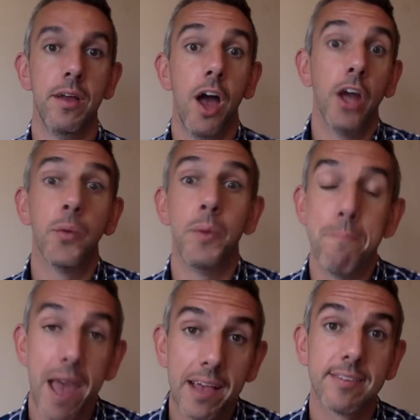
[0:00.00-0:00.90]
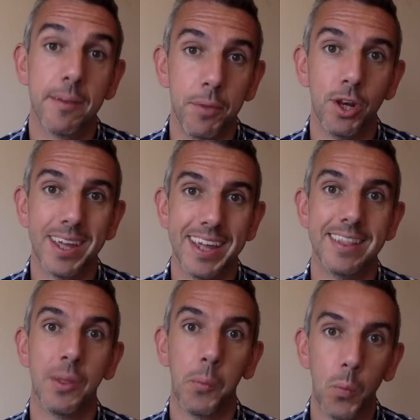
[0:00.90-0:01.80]
How can we best communicate
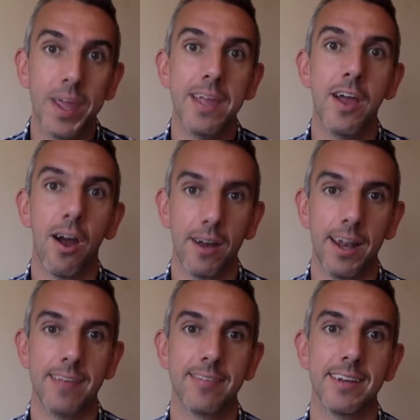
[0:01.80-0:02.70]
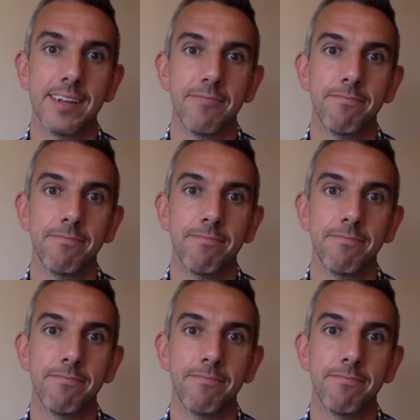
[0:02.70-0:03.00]
that we are listening?